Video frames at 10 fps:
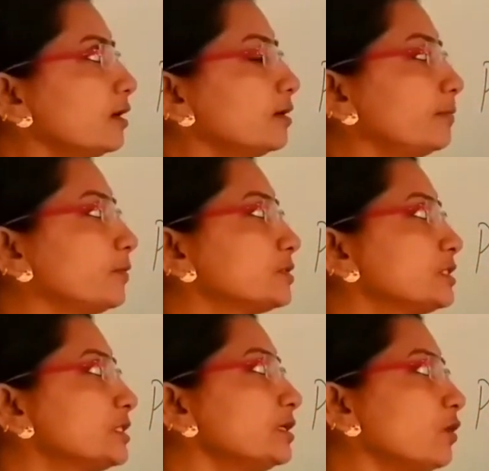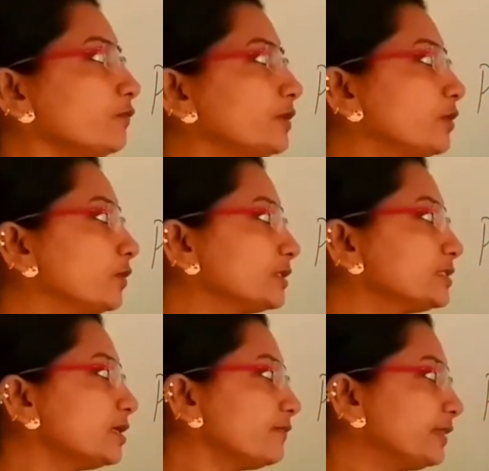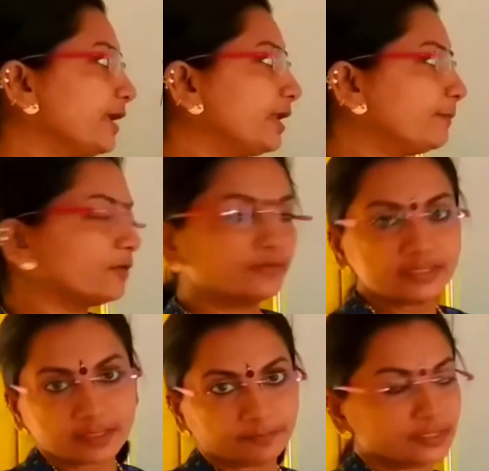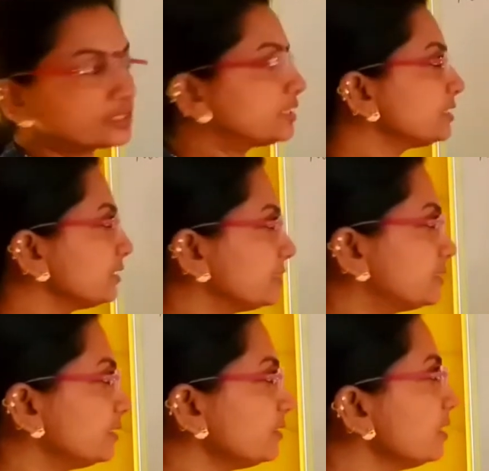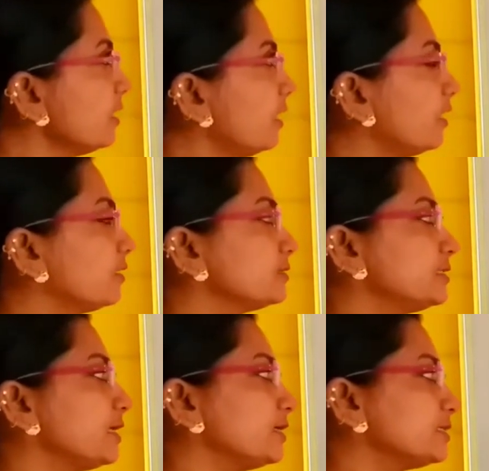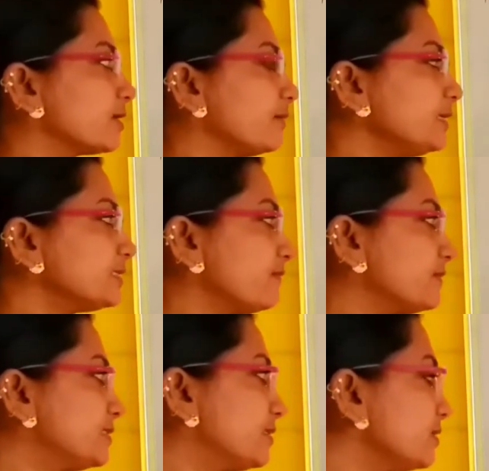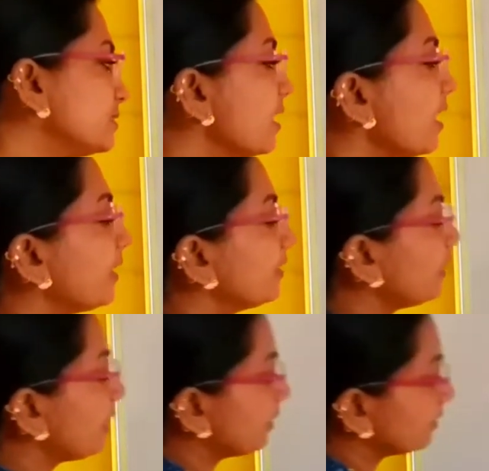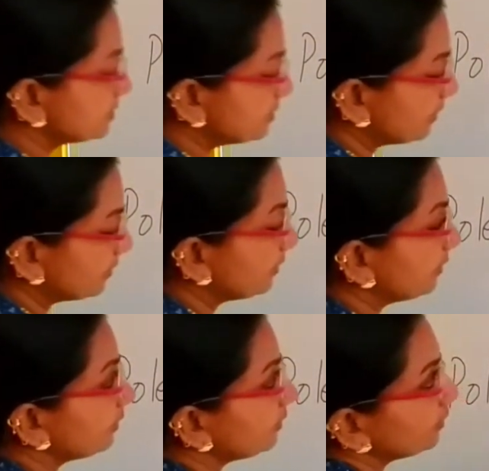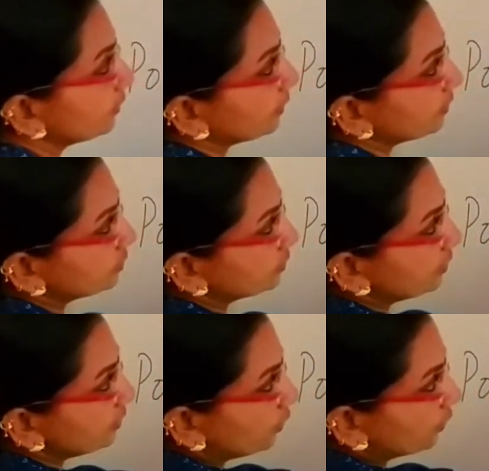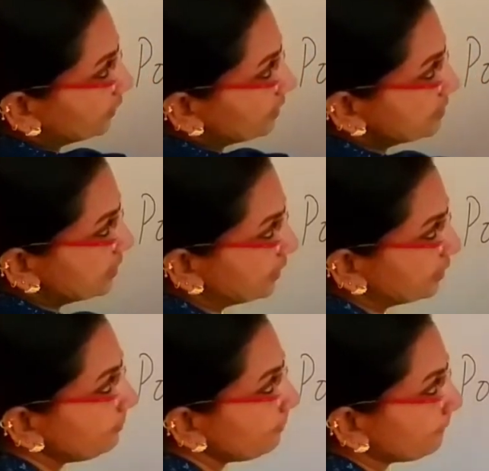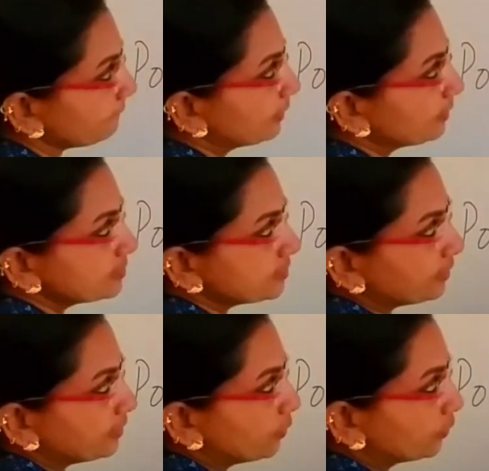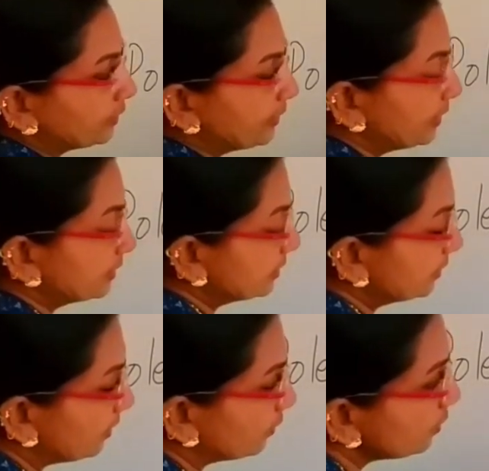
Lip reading: position of the North Star with the help of the Saptarshi. This star is coming, 7 stars, and standing here and looking to the northern side, we can see the north direction, how